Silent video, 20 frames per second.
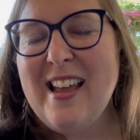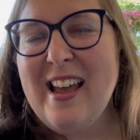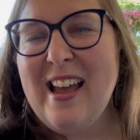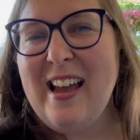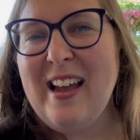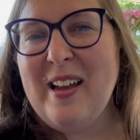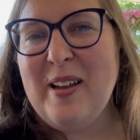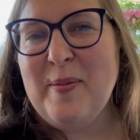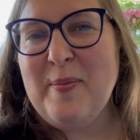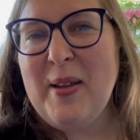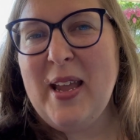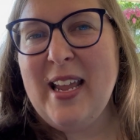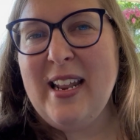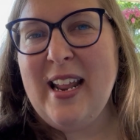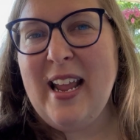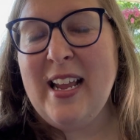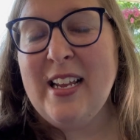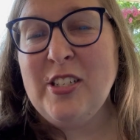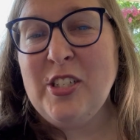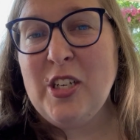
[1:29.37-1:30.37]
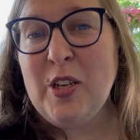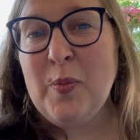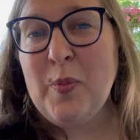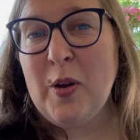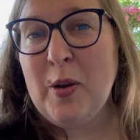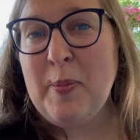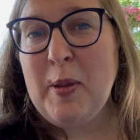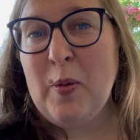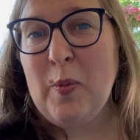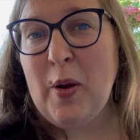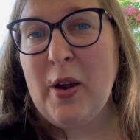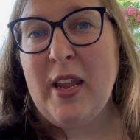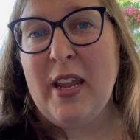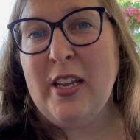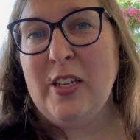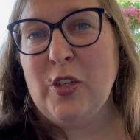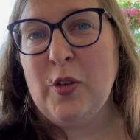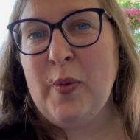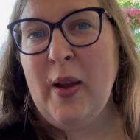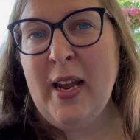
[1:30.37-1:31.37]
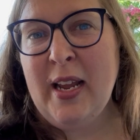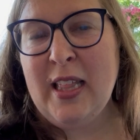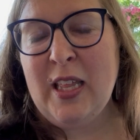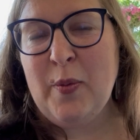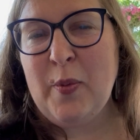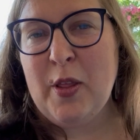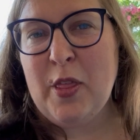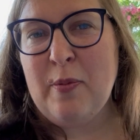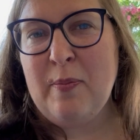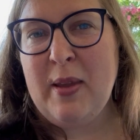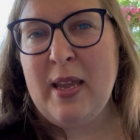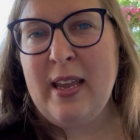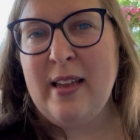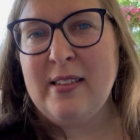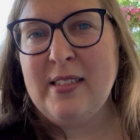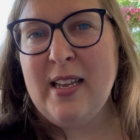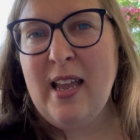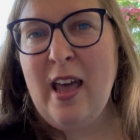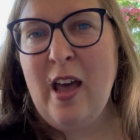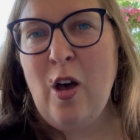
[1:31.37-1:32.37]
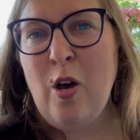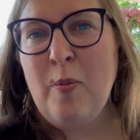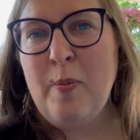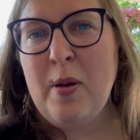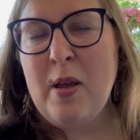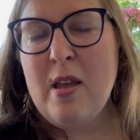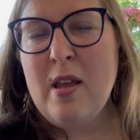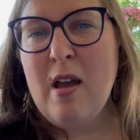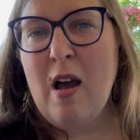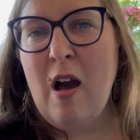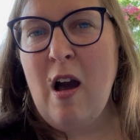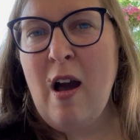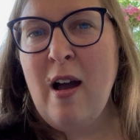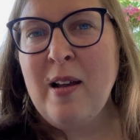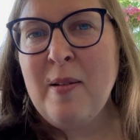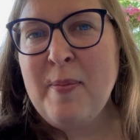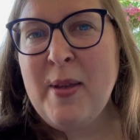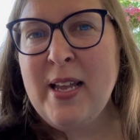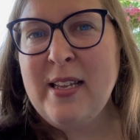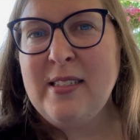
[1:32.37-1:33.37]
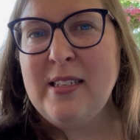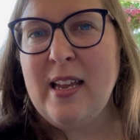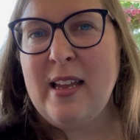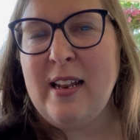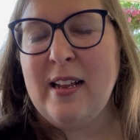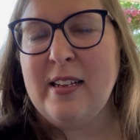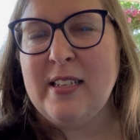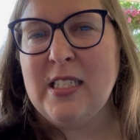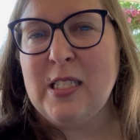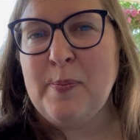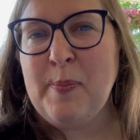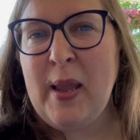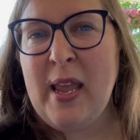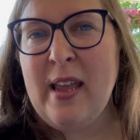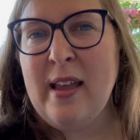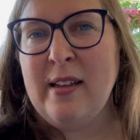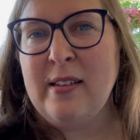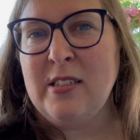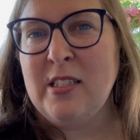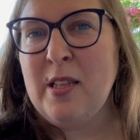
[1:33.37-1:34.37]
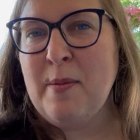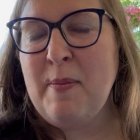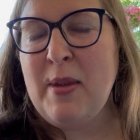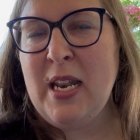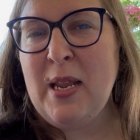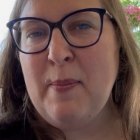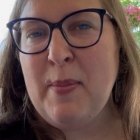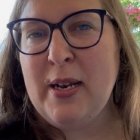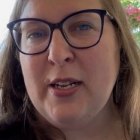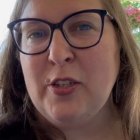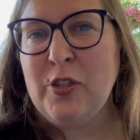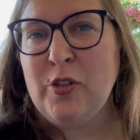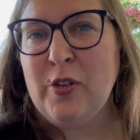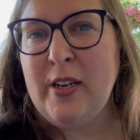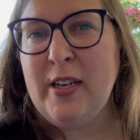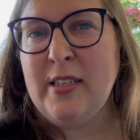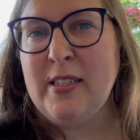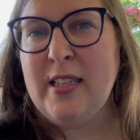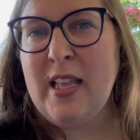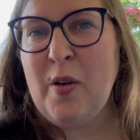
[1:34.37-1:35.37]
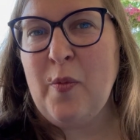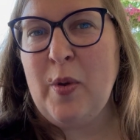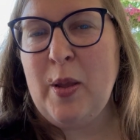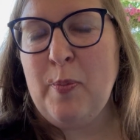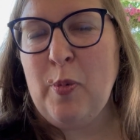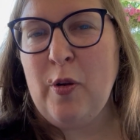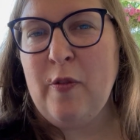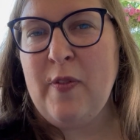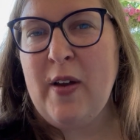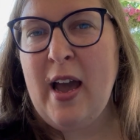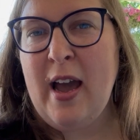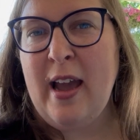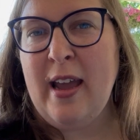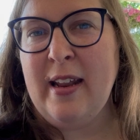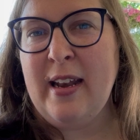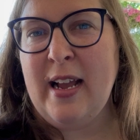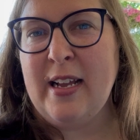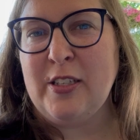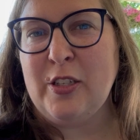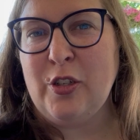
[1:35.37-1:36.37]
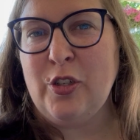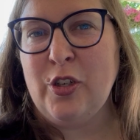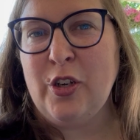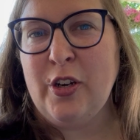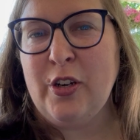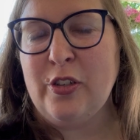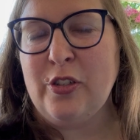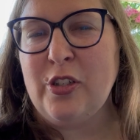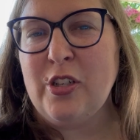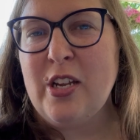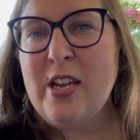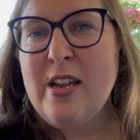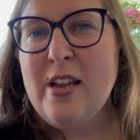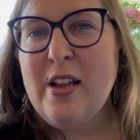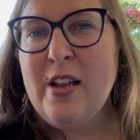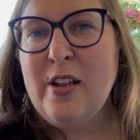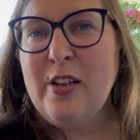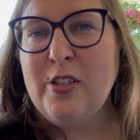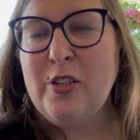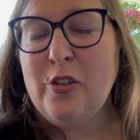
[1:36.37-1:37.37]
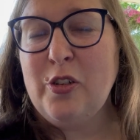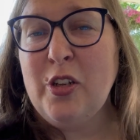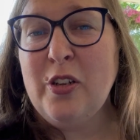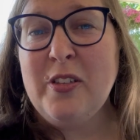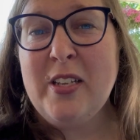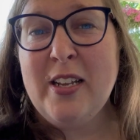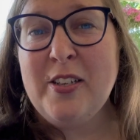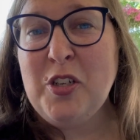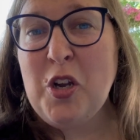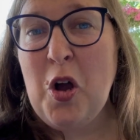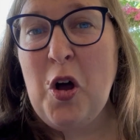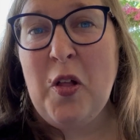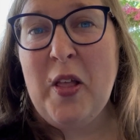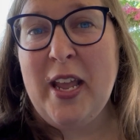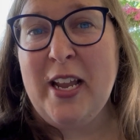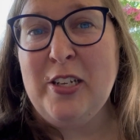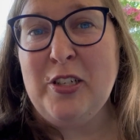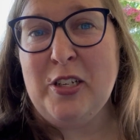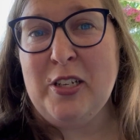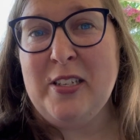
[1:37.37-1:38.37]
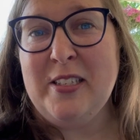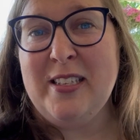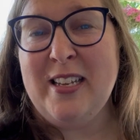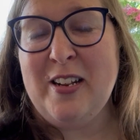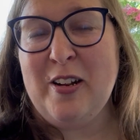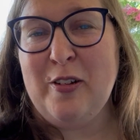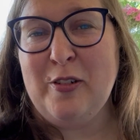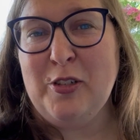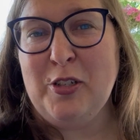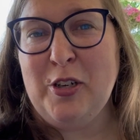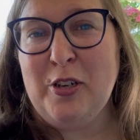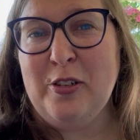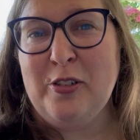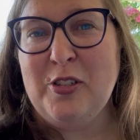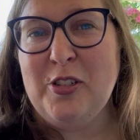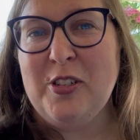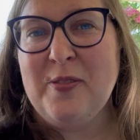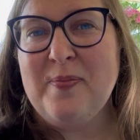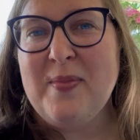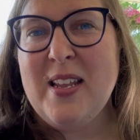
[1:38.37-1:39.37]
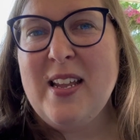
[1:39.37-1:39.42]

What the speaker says: and Angie will be working directly with me to help augment and expand the many ministries that we provide as a church. So she'll touch all ages in our church.